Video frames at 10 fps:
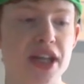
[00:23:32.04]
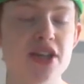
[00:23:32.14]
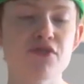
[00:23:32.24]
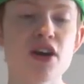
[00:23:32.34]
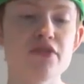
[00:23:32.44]

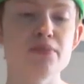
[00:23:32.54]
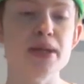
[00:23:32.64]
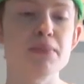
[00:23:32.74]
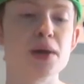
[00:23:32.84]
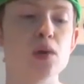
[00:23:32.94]
these five
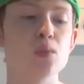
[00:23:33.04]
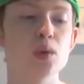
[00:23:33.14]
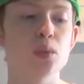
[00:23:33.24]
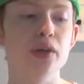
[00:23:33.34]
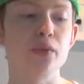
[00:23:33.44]
amiibo
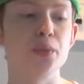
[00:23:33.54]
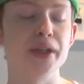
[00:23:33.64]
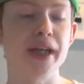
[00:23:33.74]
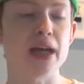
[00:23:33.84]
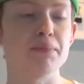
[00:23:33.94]
will work with
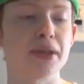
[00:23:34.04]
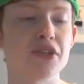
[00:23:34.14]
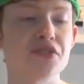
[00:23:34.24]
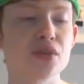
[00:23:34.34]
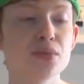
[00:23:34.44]
the game
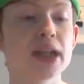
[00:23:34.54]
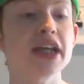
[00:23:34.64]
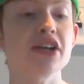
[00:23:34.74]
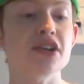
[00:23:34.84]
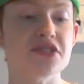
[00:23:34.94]
being Toon
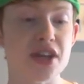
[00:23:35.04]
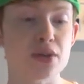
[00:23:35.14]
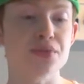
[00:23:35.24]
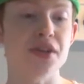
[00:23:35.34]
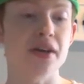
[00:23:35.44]
Link,
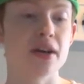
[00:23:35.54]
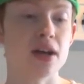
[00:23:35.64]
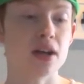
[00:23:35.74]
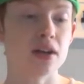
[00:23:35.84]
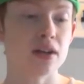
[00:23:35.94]
Zelda,
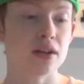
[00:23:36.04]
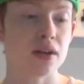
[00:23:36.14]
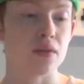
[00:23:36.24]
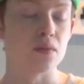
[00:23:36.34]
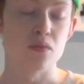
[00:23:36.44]

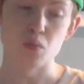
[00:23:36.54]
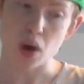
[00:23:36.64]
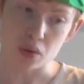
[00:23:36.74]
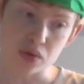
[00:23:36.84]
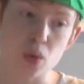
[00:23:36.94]

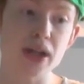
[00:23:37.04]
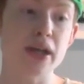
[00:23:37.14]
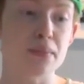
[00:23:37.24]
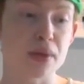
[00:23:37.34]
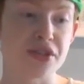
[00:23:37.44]
well,
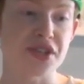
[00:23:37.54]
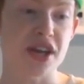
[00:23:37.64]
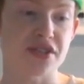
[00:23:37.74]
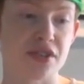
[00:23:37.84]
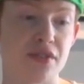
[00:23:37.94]
Twilight
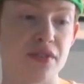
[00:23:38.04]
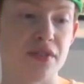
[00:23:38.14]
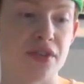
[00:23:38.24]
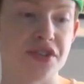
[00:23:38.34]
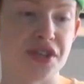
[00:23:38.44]
Princess
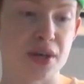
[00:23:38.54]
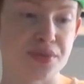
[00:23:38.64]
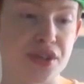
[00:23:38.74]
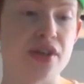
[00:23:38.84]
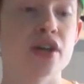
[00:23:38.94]

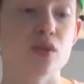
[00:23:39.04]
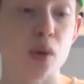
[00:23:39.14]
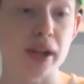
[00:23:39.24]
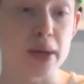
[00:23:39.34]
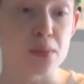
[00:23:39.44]
Zelda,
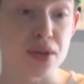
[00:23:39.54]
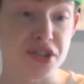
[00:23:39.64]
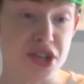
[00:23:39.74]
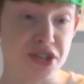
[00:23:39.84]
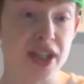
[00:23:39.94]
Twilight
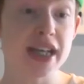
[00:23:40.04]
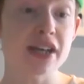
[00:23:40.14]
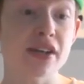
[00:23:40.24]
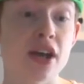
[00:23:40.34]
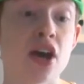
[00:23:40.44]
Princess
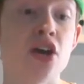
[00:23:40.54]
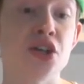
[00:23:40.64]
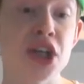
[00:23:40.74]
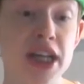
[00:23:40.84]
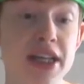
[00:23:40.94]
Link,
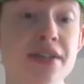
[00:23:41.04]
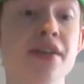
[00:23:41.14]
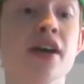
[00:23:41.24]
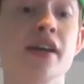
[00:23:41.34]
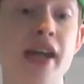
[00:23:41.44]

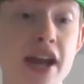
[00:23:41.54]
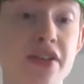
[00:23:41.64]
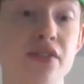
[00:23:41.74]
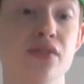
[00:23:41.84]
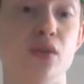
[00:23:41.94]
Sheikah,
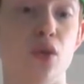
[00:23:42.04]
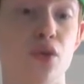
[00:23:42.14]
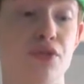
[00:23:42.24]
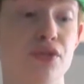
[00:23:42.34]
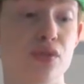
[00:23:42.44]

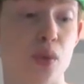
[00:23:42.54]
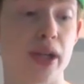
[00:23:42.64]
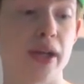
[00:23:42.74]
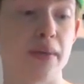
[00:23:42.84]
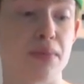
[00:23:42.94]
Ganondorf,
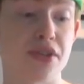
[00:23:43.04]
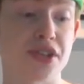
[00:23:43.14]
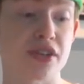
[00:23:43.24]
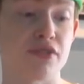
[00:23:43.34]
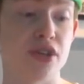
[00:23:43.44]
Twilight
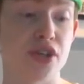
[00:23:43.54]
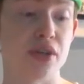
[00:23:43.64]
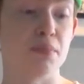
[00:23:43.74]
Princess version,